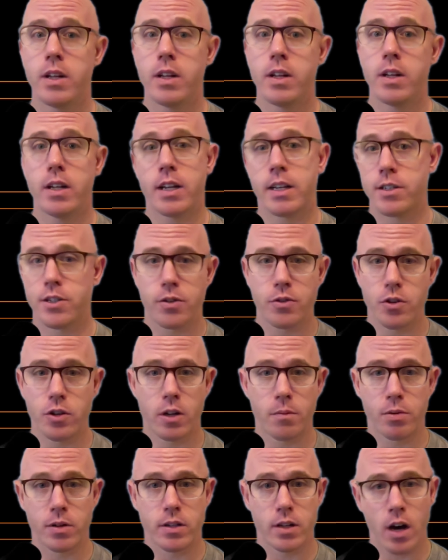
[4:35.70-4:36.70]
And so you
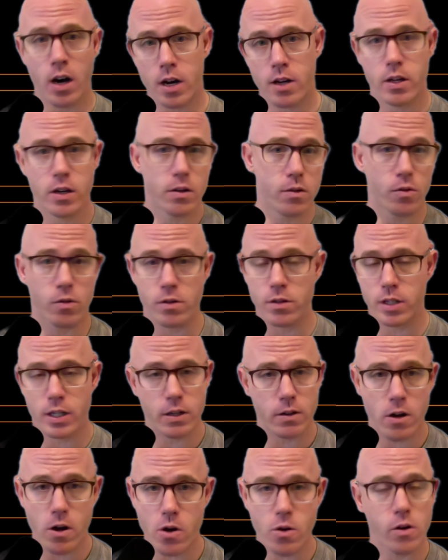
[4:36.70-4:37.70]
could put auto or
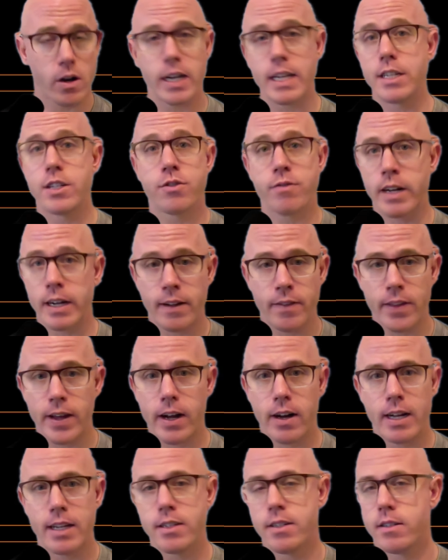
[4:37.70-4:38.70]
0 or any string in
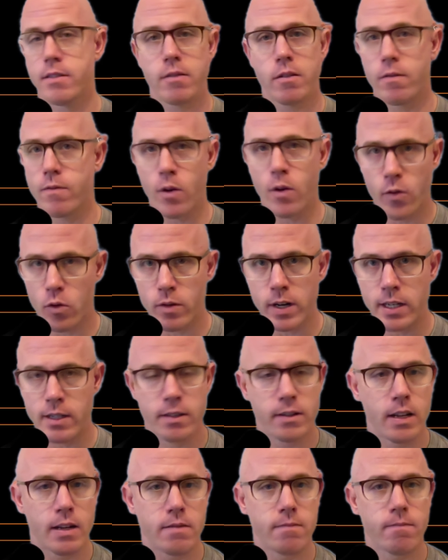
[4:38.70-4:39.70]
there. It's
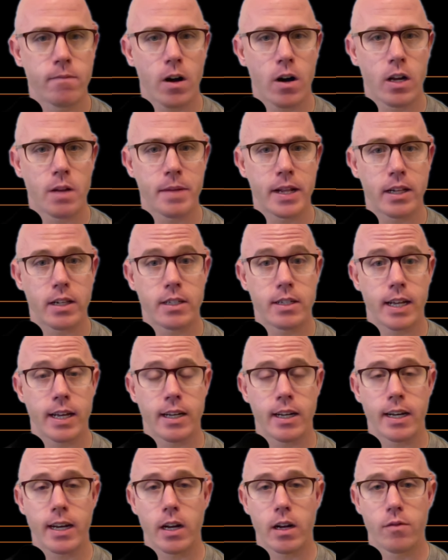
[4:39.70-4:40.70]
overwritten and automatically
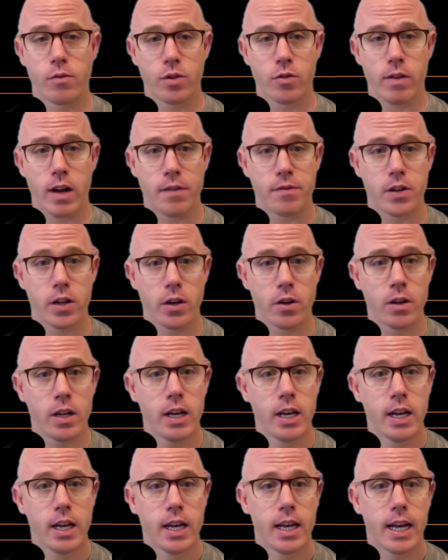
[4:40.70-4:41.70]
taken care of with GraphNode.
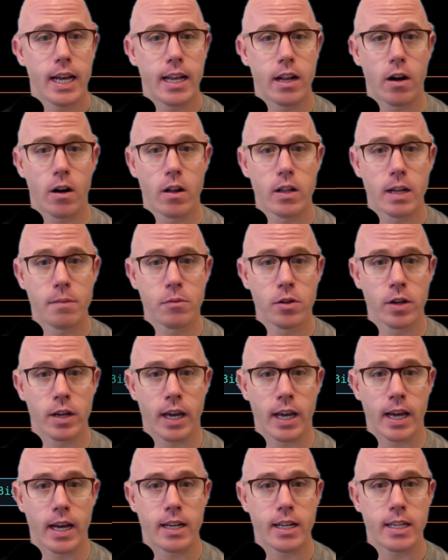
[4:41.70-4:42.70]
And all I'm
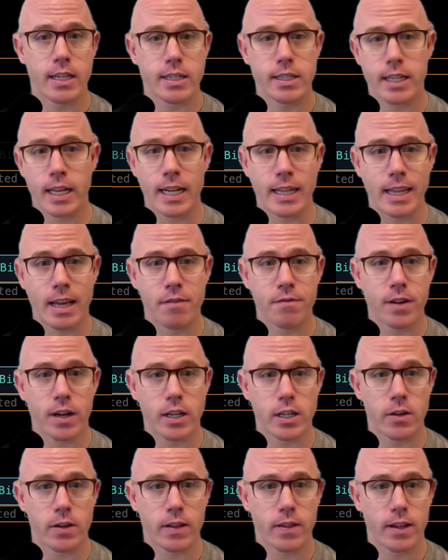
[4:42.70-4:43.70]
looking at is getting that
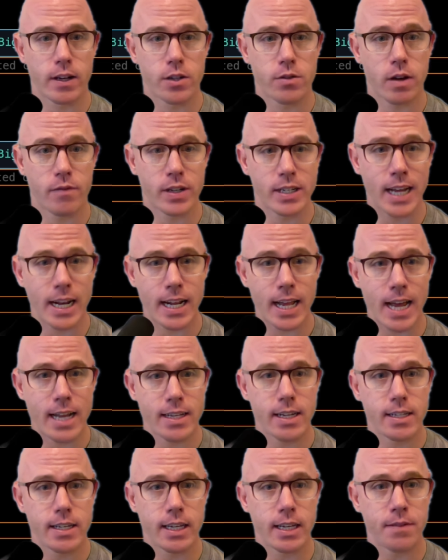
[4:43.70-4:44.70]
value in there. So I have a data
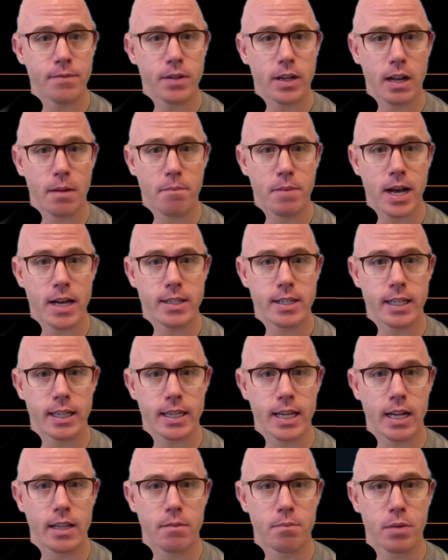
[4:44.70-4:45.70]
entity and I'm passing
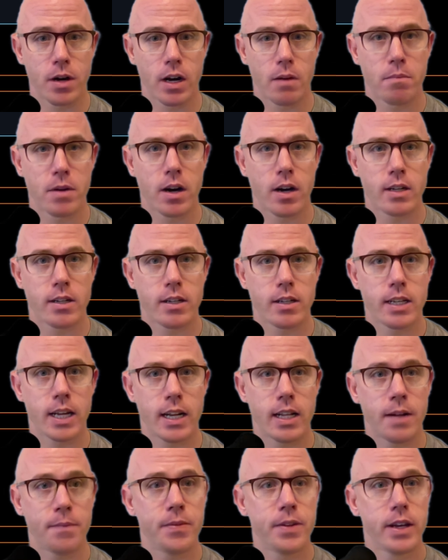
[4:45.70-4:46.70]
that the Punk bot
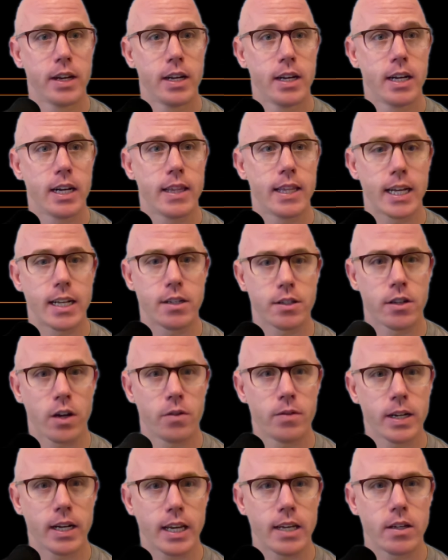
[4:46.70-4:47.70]
data, and that is
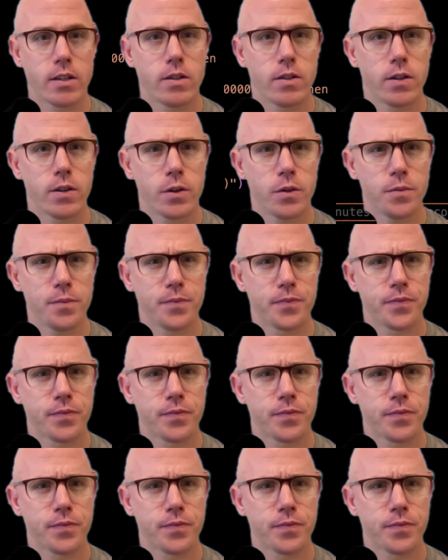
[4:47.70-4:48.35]
going into